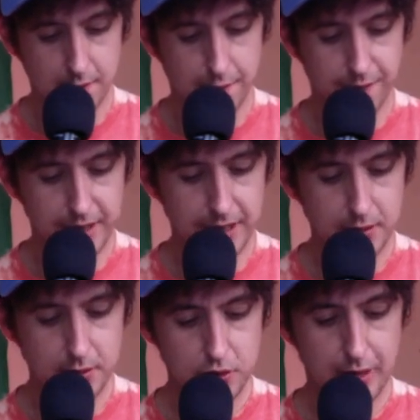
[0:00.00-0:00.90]

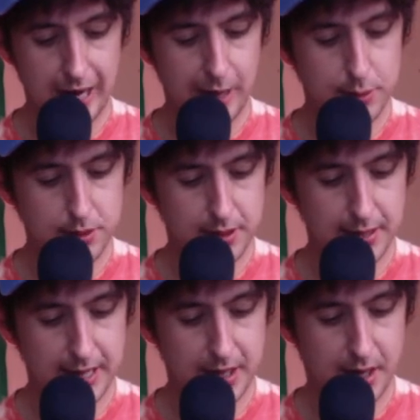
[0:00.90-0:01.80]
Feel your outer
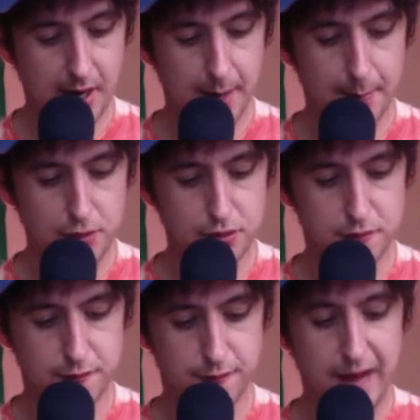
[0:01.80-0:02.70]
and inner eye
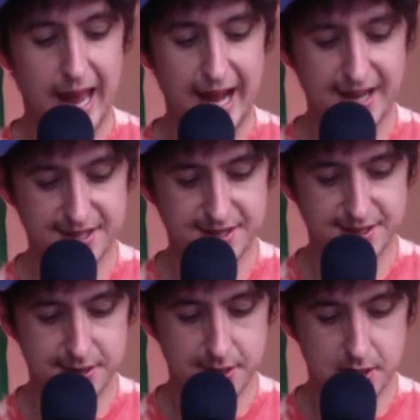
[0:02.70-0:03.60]
muscles
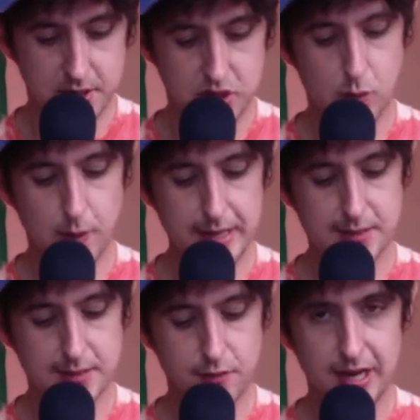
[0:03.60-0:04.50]
flex.
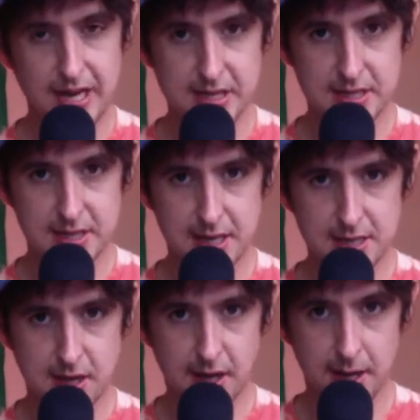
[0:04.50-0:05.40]
Squint and release 10
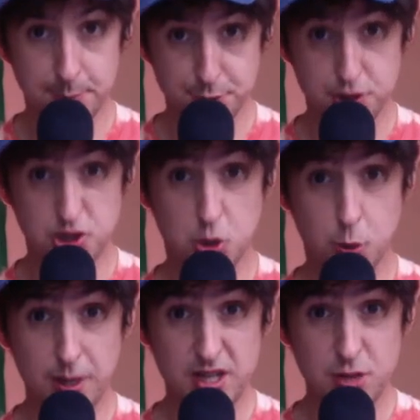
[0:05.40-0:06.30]
times.
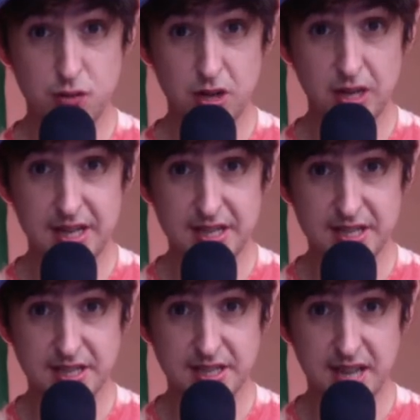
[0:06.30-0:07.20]
Squint and
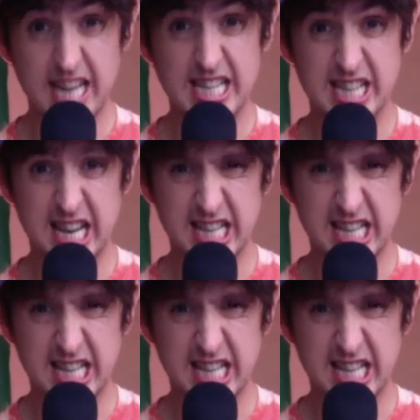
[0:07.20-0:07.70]
release 10